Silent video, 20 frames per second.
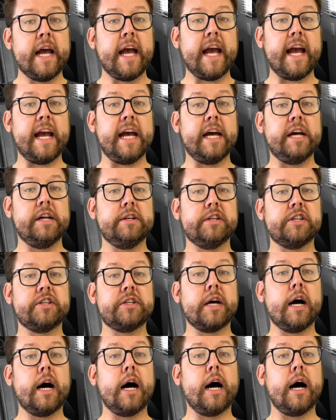and
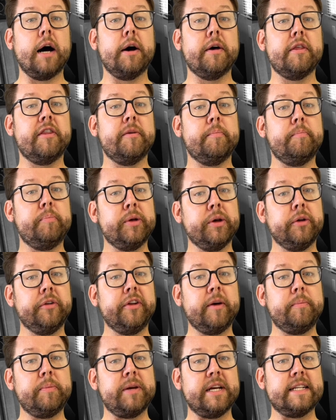the buildup